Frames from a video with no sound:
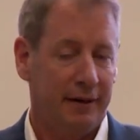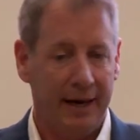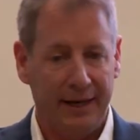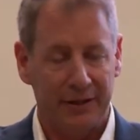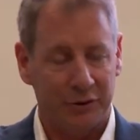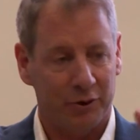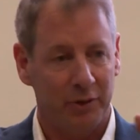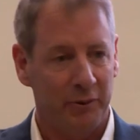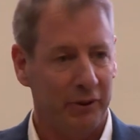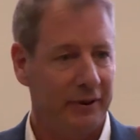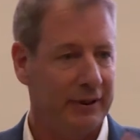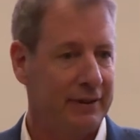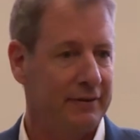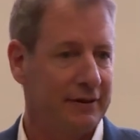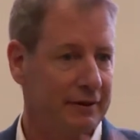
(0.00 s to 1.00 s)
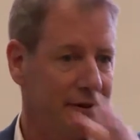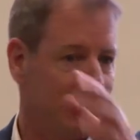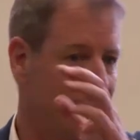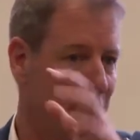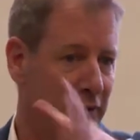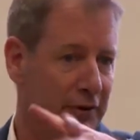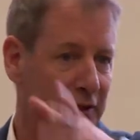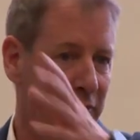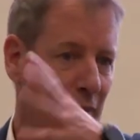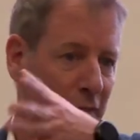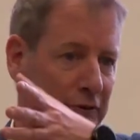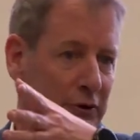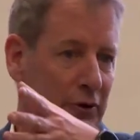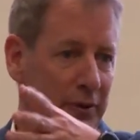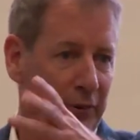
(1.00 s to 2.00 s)
eight-story buildings and move to
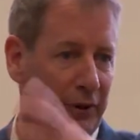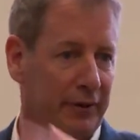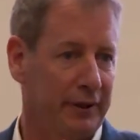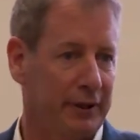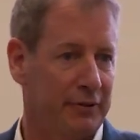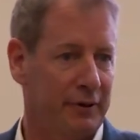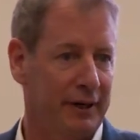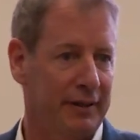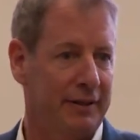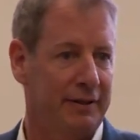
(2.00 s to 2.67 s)
twelve-story buildings, right?